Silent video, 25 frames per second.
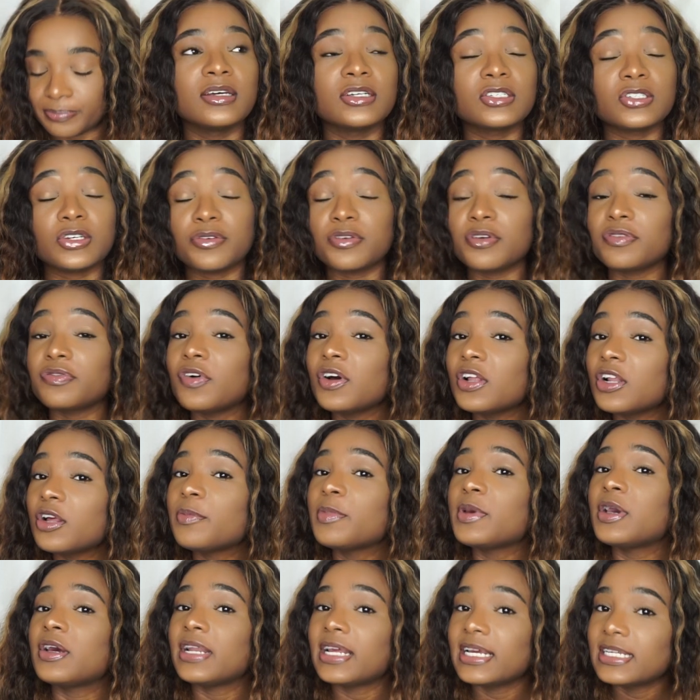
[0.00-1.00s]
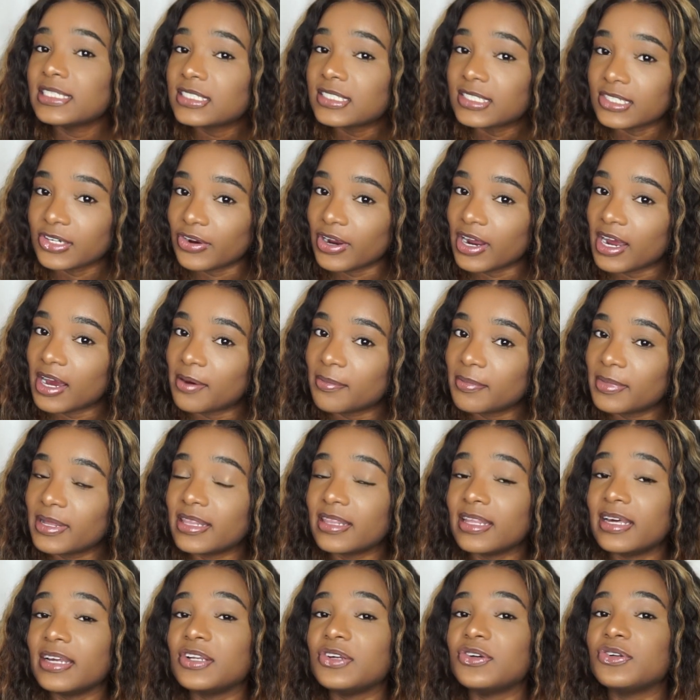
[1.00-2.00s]
So if you follow me on Instagram,
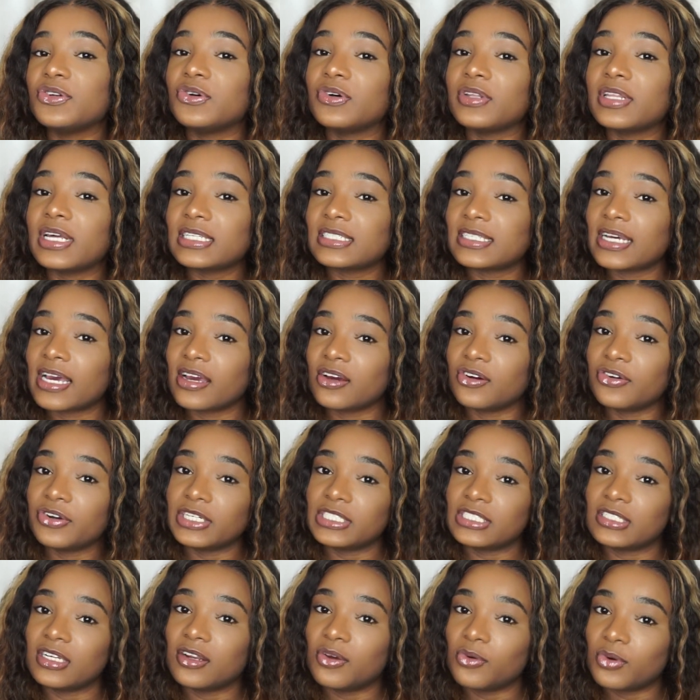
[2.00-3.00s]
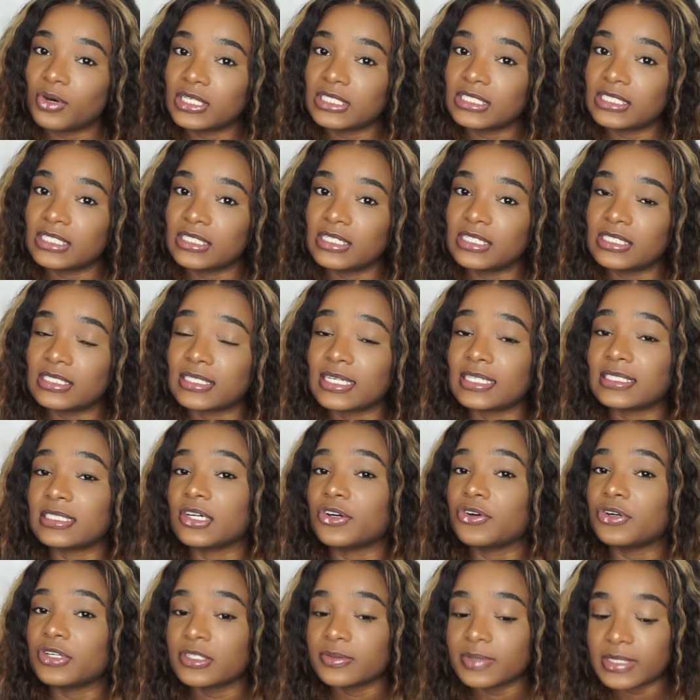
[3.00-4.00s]
then you know that I originally wanted this as a
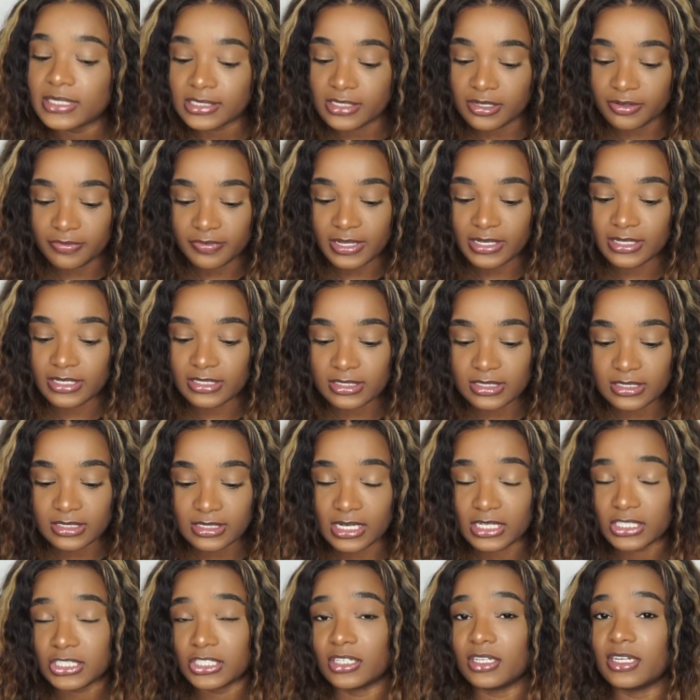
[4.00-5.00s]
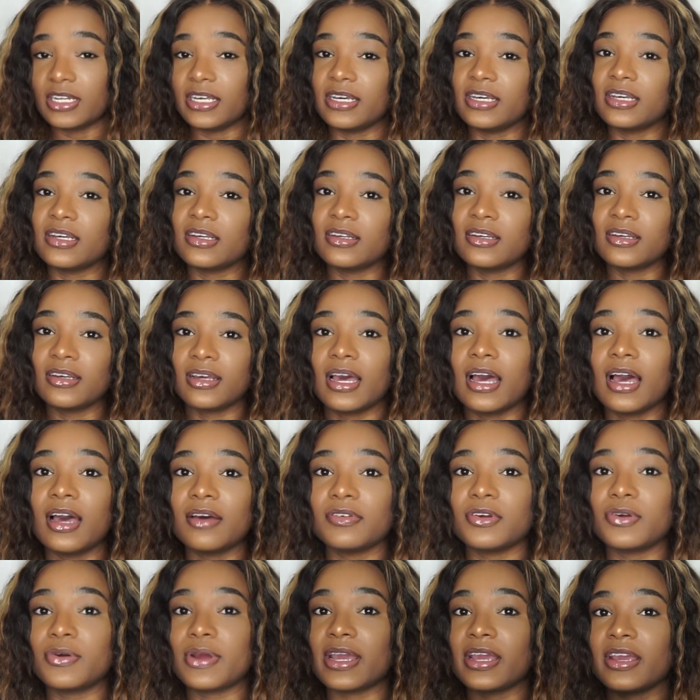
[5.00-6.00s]
Christmas gift, and this is actually, I
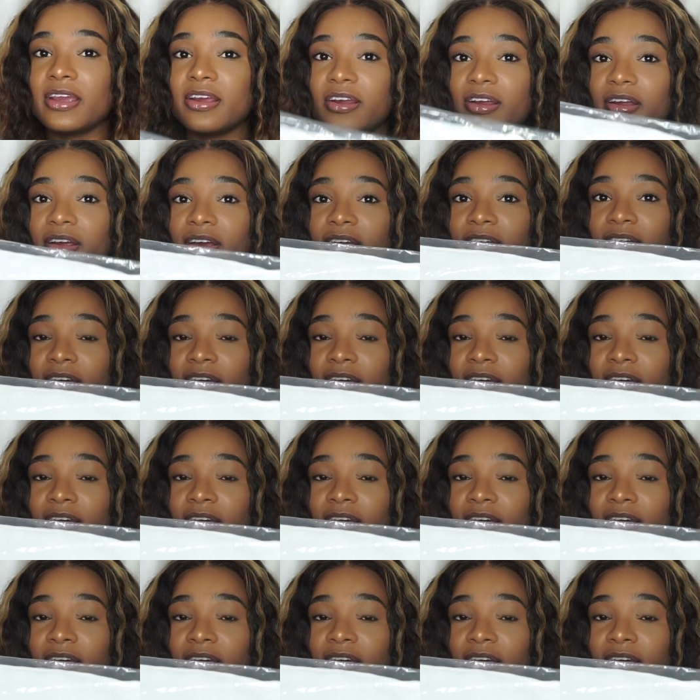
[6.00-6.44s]
have it right here.